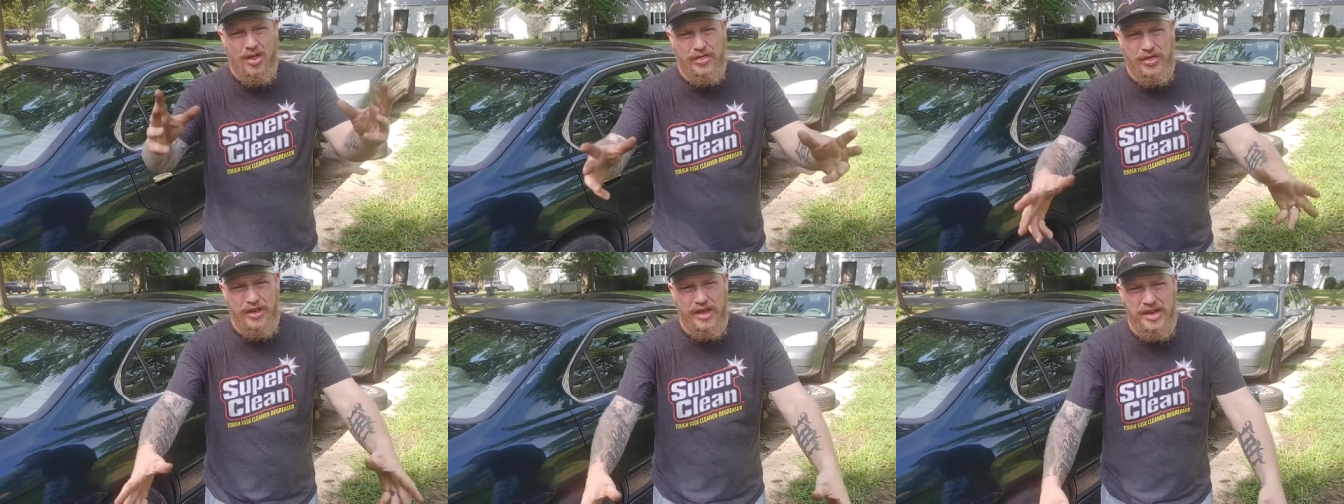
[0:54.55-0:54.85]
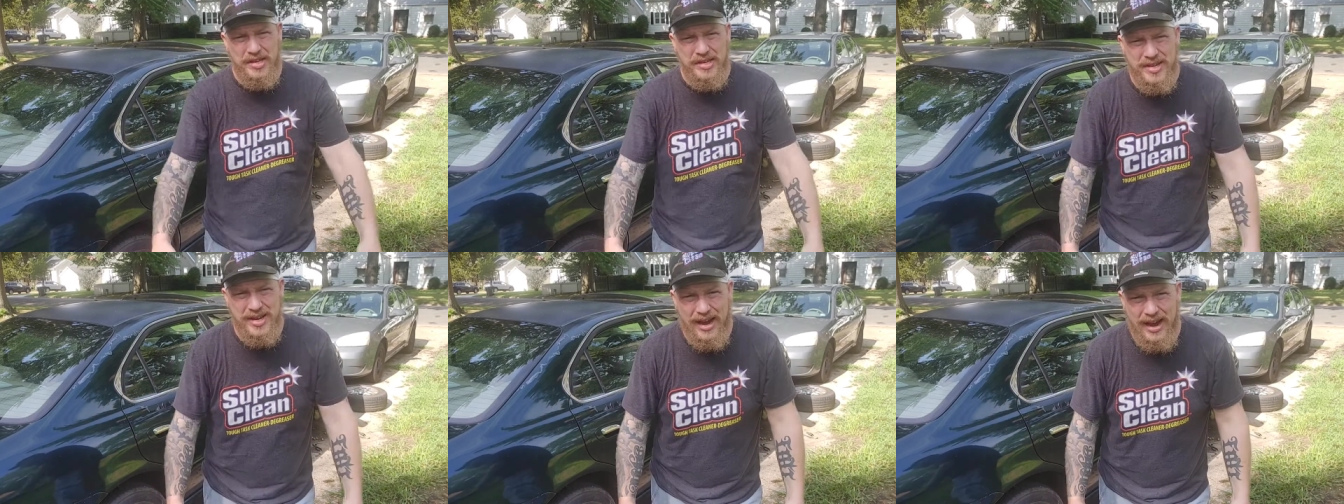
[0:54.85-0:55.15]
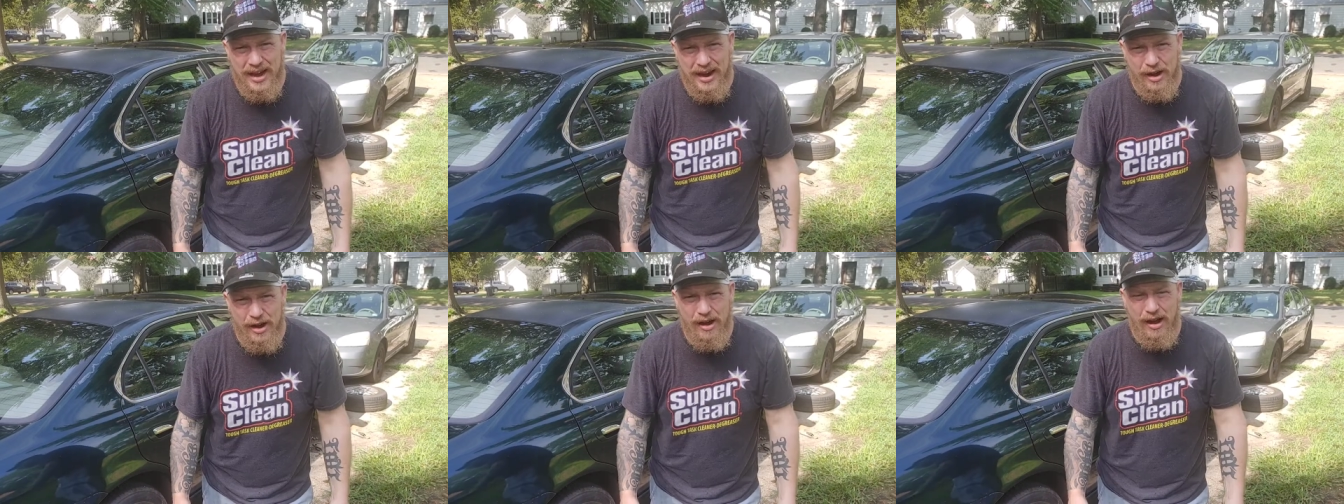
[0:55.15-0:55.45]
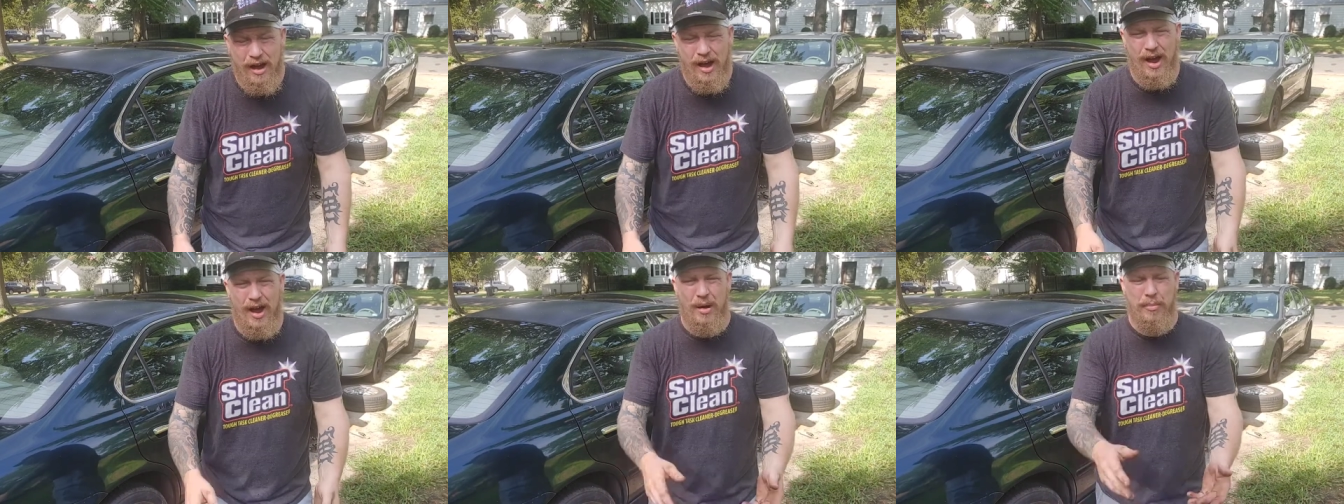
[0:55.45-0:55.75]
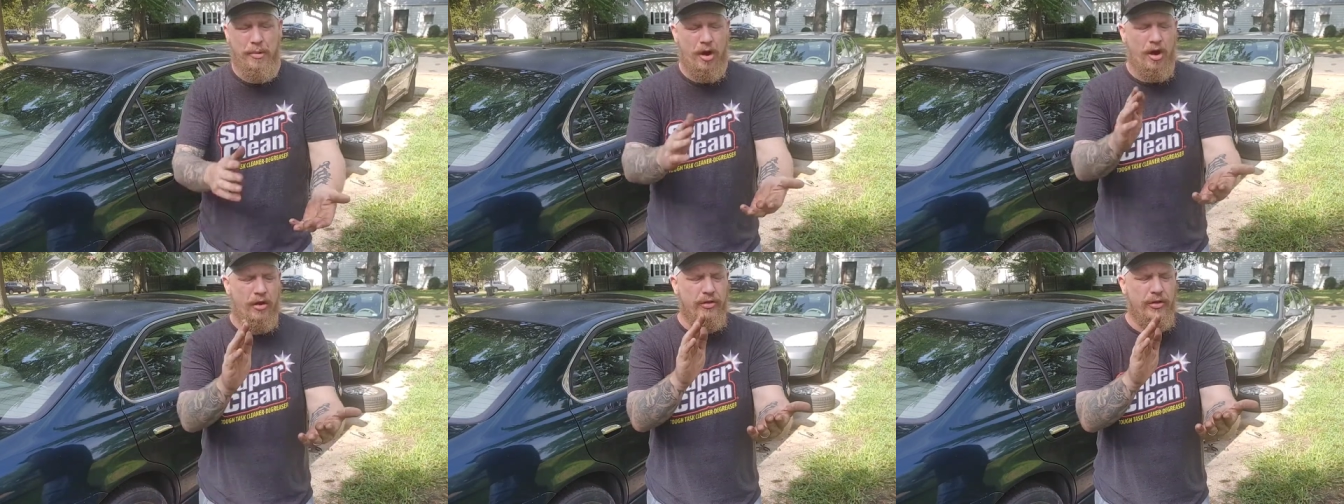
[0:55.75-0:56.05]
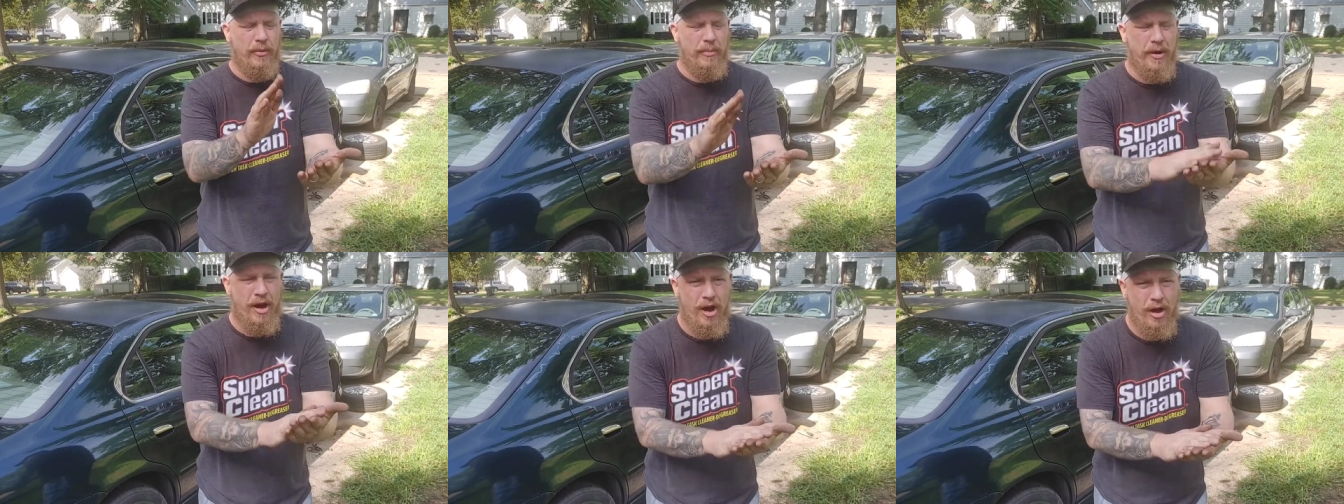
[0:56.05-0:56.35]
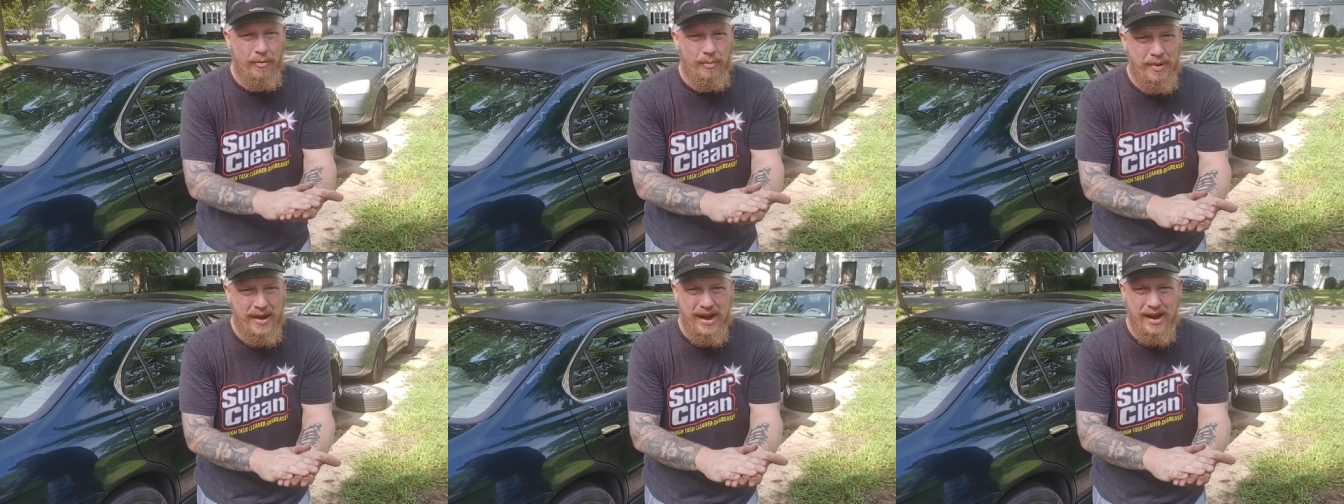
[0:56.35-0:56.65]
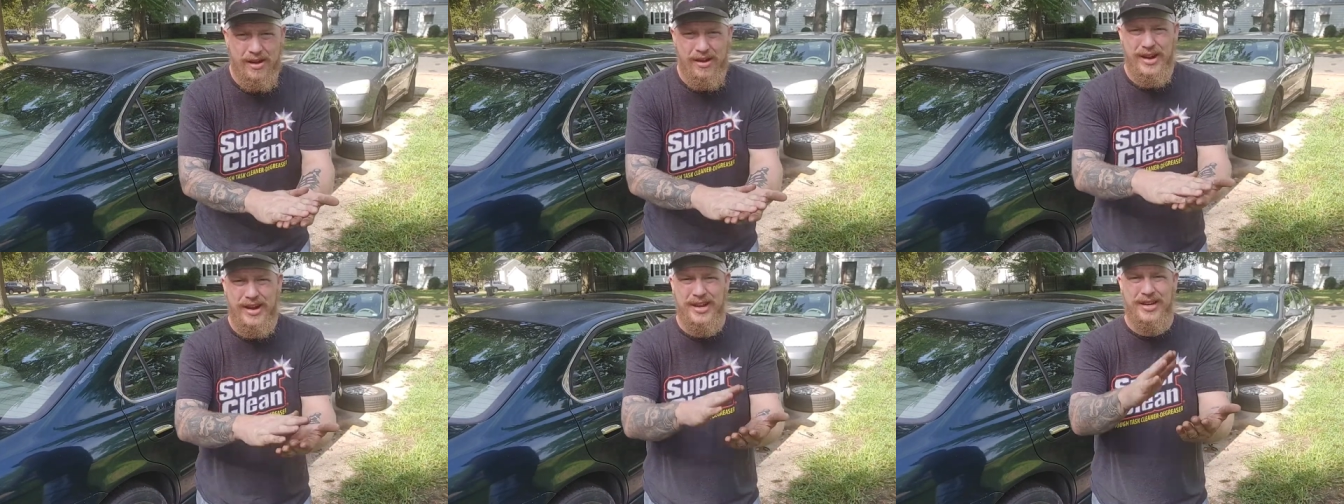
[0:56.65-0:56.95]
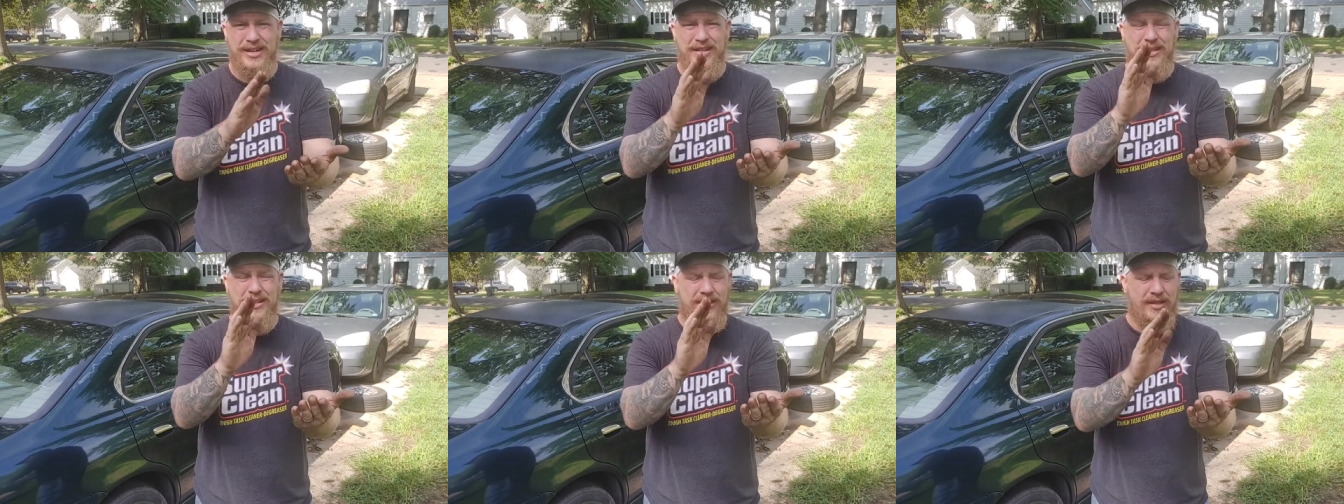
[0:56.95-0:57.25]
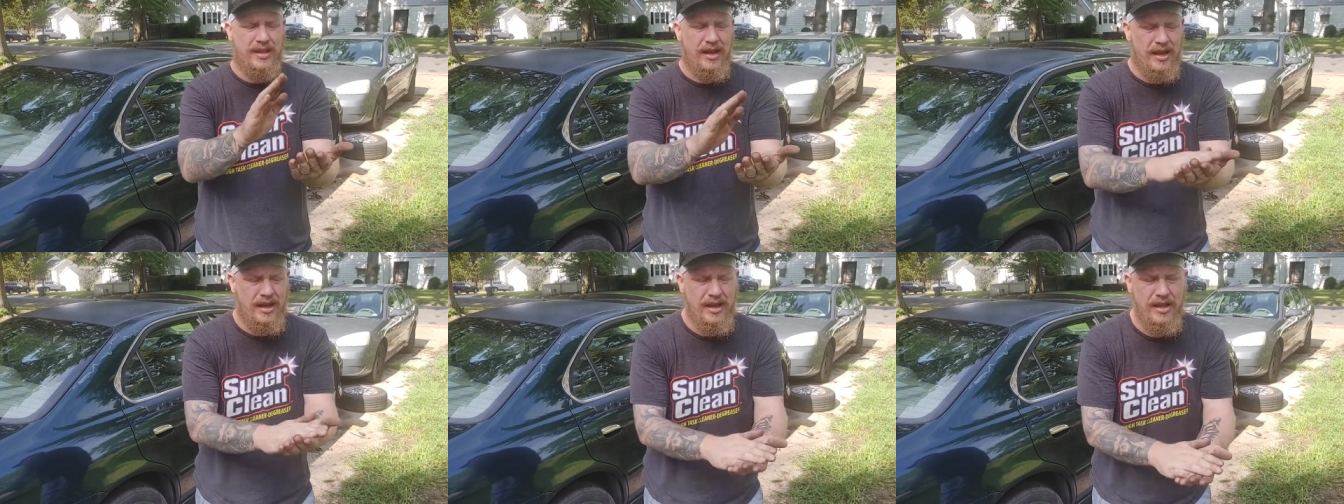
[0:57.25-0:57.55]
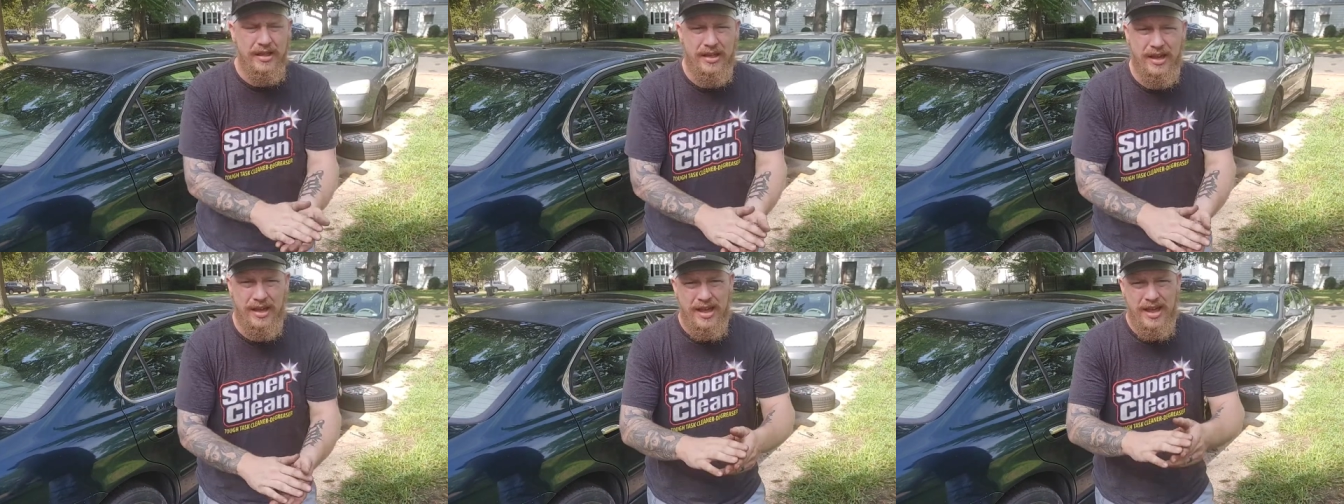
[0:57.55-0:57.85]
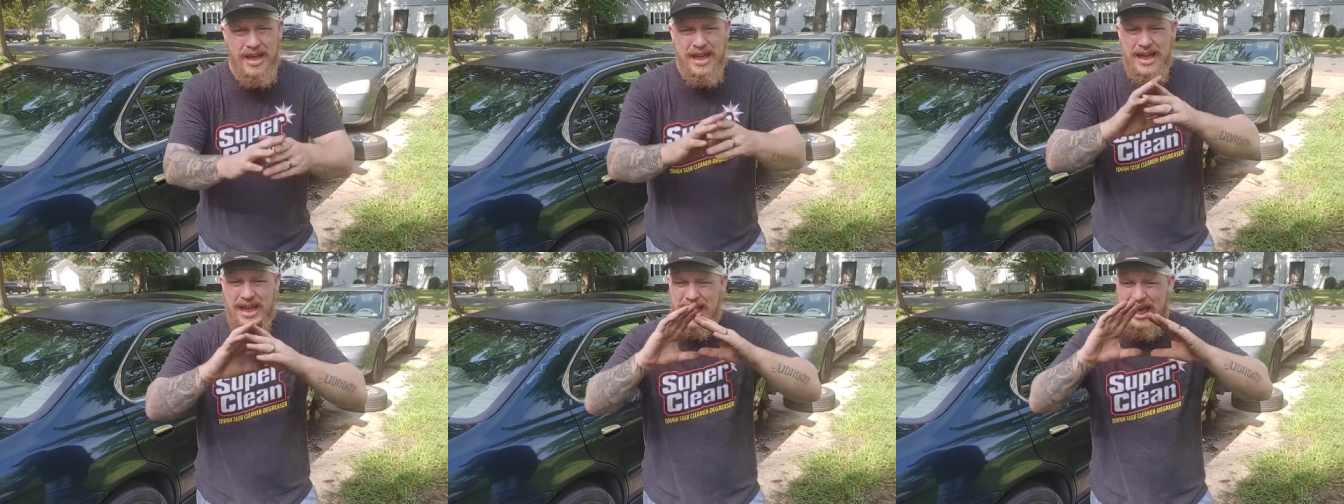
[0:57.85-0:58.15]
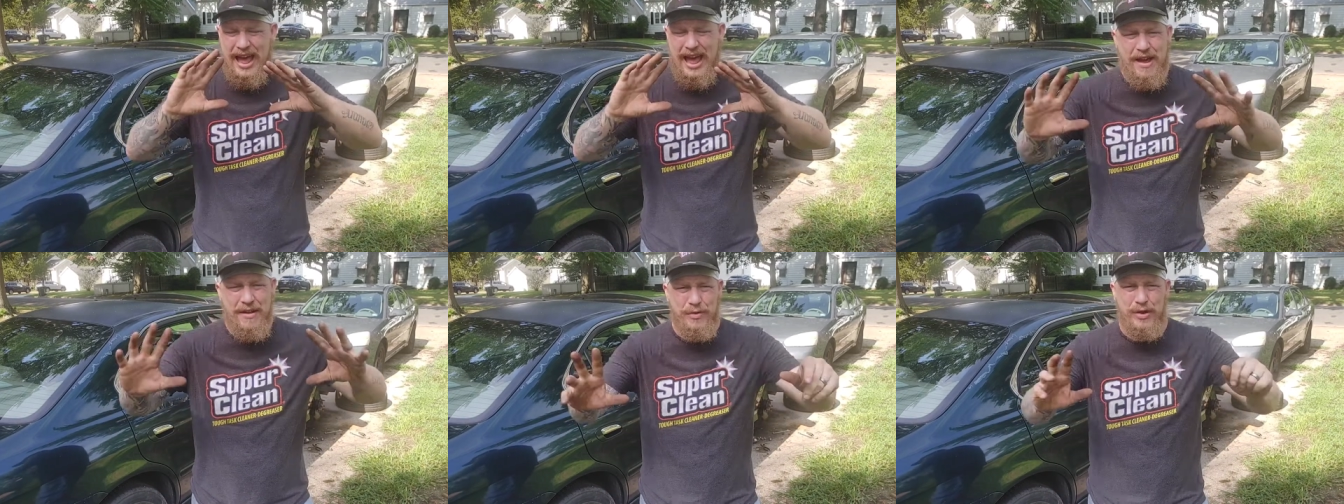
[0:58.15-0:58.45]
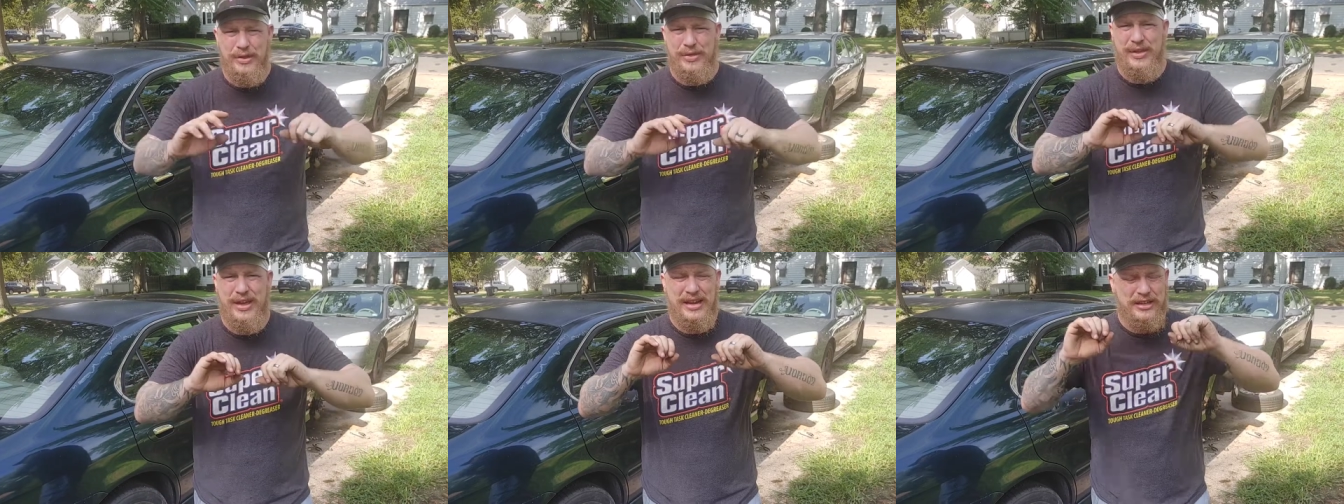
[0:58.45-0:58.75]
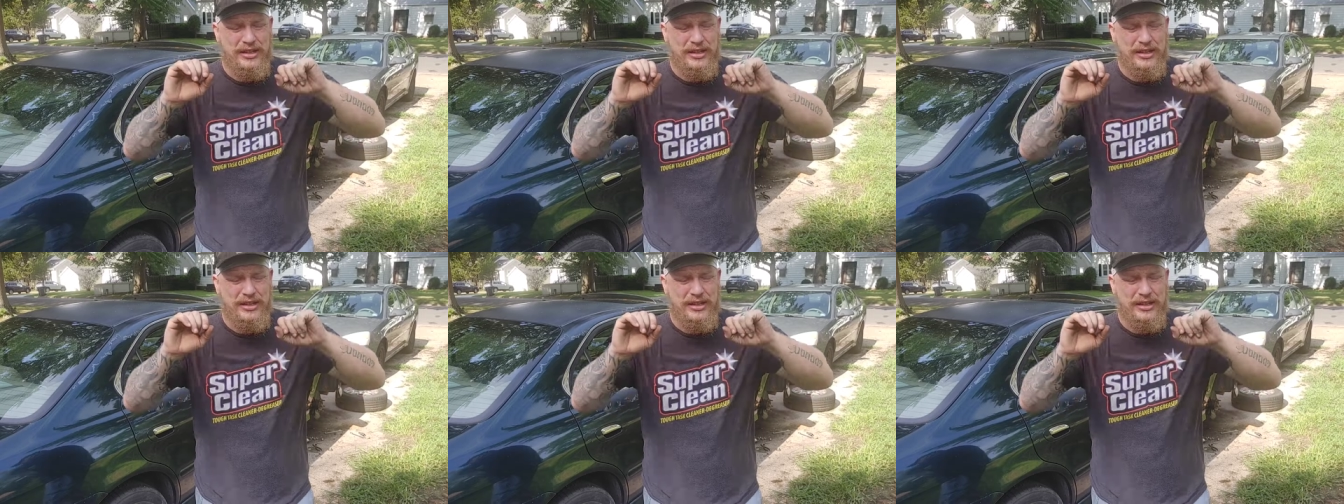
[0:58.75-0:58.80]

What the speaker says: The entire hub, all the ball bearings, the everything,